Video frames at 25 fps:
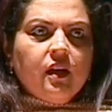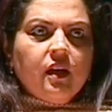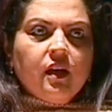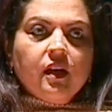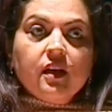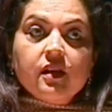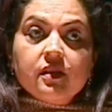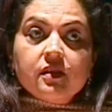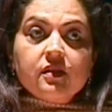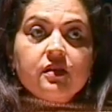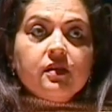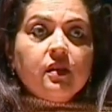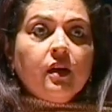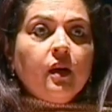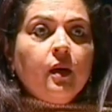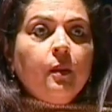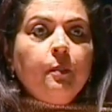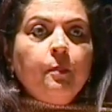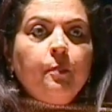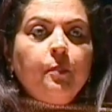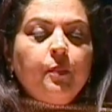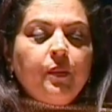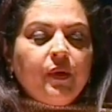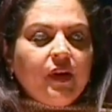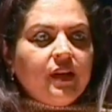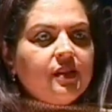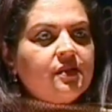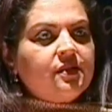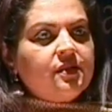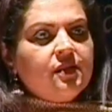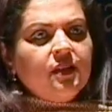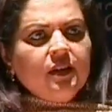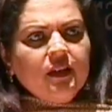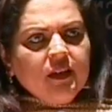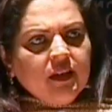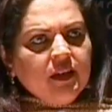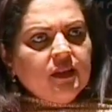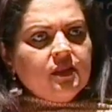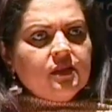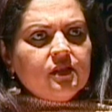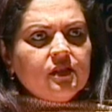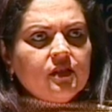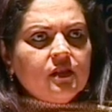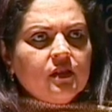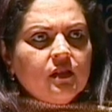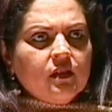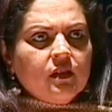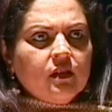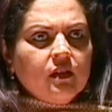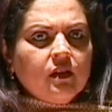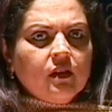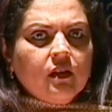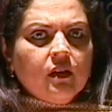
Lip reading: is a press release.